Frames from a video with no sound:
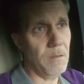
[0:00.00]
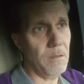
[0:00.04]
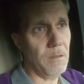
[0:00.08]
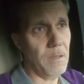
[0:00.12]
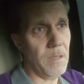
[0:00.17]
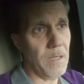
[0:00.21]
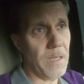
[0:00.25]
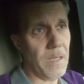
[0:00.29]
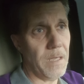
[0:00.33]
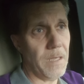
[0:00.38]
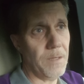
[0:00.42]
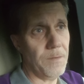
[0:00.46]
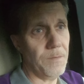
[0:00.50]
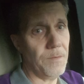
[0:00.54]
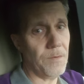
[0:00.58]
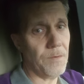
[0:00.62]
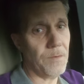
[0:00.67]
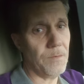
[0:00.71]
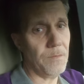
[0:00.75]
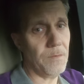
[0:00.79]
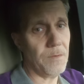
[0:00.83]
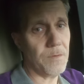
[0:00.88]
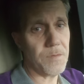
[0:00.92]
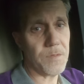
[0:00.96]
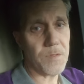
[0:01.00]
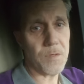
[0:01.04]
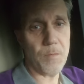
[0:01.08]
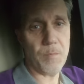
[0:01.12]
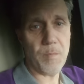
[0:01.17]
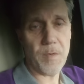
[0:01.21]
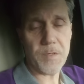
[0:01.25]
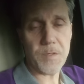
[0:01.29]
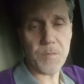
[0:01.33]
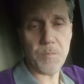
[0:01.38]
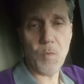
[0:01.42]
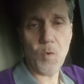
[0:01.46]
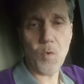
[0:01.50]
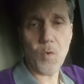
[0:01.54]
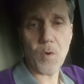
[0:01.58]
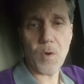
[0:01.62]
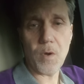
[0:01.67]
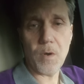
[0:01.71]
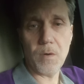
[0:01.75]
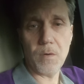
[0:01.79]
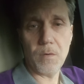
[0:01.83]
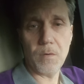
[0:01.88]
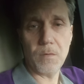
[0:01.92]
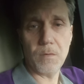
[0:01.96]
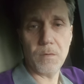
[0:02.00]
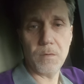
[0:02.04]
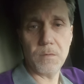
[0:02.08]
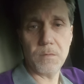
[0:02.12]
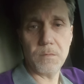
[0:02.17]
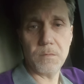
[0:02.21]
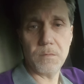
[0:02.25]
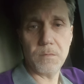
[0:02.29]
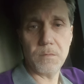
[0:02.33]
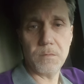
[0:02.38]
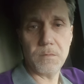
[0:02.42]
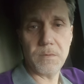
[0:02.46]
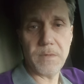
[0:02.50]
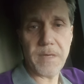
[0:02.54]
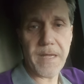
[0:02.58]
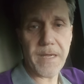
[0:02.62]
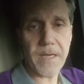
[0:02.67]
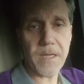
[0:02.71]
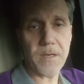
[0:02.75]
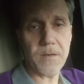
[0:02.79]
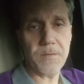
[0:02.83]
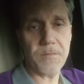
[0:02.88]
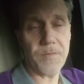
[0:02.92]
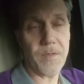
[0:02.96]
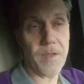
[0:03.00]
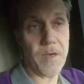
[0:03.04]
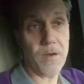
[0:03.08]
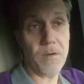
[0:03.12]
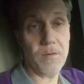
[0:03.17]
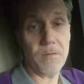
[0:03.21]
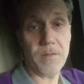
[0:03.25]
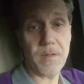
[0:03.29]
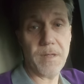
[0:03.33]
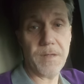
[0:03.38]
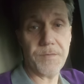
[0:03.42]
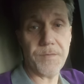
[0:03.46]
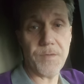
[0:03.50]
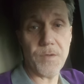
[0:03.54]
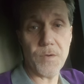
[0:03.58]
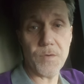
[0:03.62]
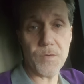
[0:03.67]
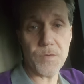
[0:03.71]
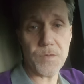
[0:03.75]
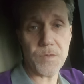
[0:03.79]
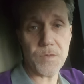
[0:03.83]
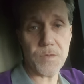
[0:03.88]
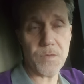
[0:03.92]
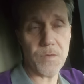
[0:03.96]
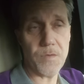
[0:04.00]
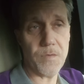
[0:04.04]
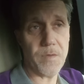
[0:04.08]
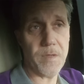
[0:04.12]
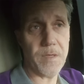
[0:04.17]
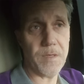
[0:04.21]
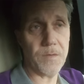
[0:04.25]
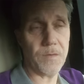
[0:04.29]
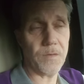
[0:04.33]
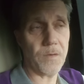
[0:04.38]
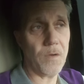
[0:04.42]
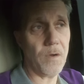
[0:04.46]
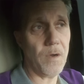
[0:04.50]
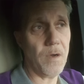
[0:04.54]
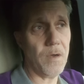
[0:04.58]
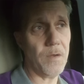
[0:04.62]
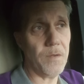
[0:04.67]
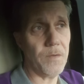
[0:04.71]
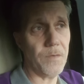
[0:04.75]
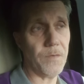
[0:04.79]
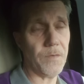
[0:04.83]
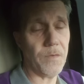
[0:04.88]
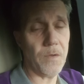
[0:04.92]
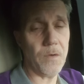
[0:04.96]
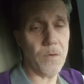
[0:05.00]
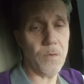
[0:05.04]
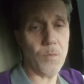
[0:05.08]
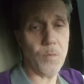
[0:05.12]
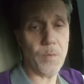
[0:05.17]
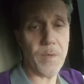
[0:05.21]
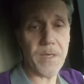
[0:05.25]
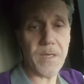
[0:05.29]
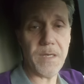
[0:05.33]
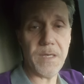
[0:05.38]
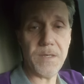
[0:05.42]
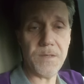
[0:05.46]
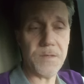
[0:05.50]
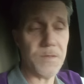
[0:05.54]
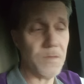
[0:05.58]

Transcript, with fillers: and there, there's so much more negative there that those two things cause. So we need